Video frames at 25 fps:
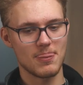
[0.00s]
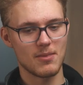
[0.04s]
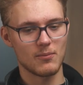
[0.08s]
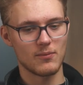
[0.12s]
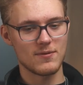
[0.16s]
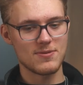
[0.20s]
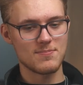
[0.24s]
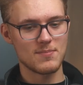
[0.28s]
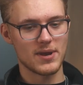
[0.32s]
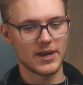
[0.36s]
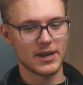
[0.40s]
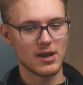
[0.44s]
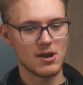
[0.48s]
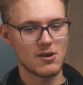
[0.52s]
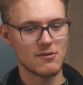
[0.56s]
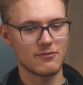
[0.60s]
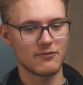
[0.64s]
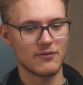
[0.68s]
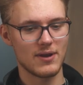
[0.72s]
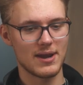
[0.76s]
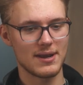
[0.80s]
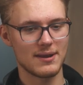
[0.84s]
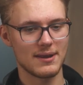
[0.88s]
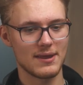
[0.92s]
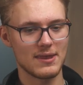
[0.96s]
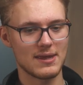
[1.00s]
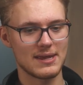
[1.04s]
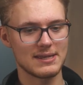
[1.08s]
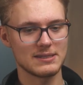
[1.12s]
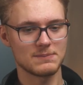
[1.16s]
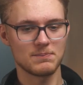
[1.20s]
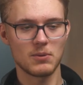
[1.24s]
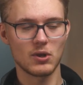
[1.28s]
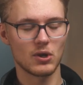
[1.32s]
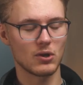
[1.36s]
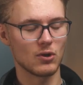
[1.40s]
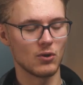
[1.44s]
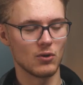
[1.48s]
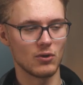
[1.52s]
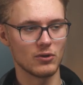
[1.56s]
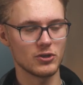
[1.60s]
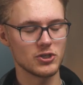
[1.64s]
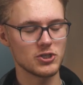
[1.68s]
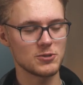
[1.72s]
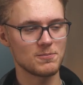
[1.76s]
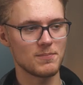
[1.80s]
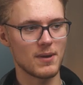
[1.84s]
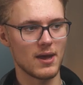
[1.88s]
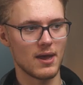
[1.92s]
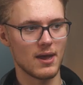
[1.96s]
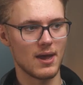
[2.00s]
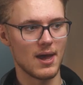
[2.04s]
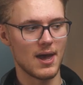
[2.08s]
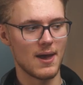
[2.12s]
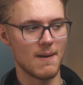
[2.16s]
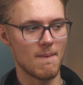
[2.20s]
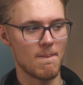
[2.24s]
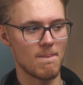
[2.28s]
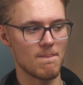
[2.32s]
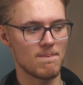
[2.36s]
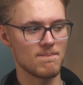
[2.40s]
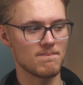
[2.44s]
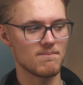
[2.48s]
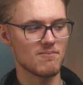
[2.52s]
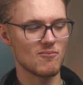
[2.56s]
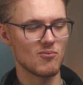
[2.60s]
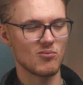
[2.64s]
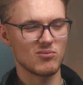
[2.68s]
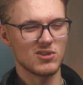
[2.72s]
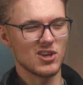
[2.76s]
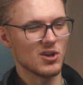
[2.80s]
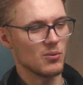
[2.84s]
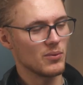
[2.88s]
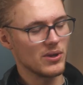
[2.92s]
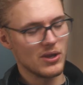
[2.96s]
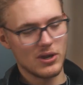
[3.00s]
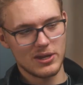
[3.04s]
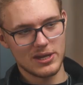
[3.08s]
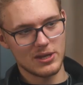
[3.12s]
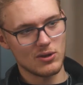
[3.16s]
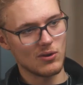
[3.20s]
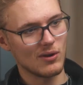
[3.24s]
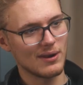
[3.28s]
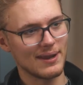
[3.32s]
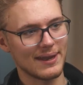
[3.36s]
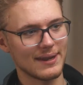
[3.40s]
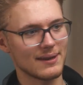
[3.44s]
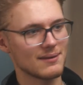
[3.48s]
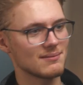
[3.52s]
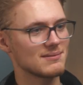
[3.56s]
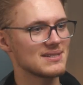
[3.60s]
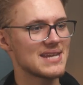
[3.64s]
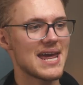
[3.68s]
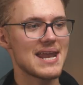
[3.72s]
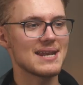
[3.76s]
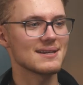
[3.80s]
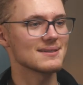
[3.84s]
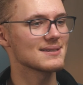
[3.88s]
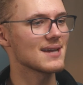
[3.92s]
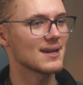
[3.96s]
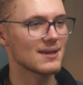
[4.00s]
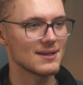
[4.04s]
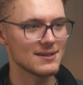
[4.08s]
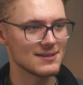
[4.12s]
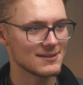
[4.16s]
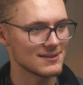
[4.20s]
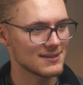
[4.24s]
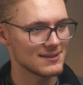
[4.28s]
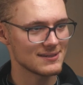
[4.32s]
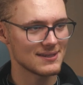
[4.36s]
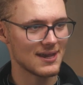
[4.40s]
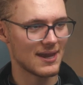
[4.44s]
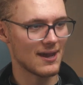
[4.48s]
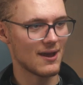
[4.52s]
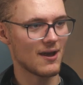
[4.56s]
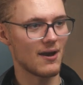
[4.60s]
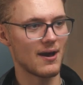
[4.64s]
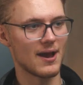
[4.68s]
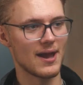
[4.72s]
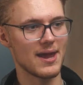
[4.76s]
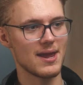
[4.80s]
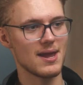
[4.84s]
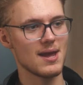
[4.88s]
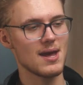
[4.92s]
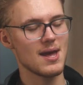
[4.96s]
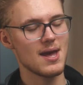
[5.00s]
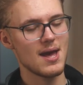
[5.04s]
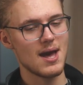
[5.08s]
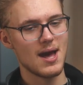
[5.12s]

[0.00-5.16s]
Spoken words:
With my girlfriend at his book launch, but you know, we only got like 10 seconds to say hi.